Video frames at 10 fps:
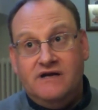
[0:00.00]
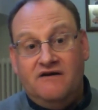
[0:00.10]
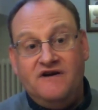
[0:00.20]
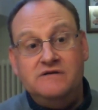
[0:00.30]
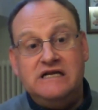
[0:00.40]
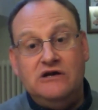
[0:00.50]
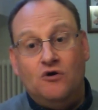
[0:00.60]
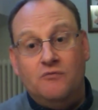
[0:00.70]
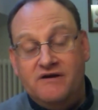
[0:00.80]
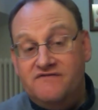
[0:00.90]
I found a
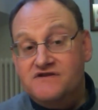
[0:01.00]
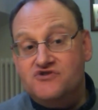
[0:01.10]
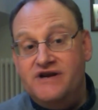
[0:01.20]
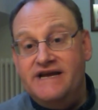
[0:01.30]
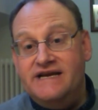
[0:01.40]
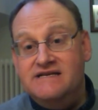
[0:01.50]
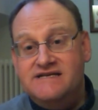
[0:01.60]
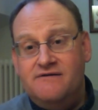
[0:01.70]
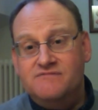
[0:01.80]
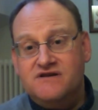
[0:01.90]
little bit frustrating in
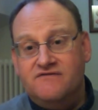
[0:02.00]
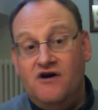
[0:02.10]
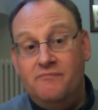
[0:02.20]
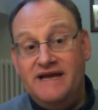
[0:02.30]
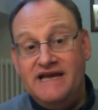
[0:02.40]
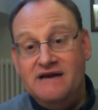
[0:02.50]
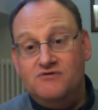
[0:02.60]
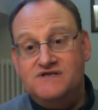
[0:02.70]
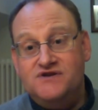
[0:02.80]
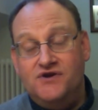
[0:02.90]
terms of not being
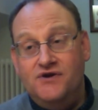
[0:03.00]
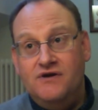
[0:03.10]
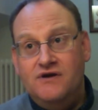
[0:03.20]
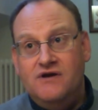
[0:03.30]
able to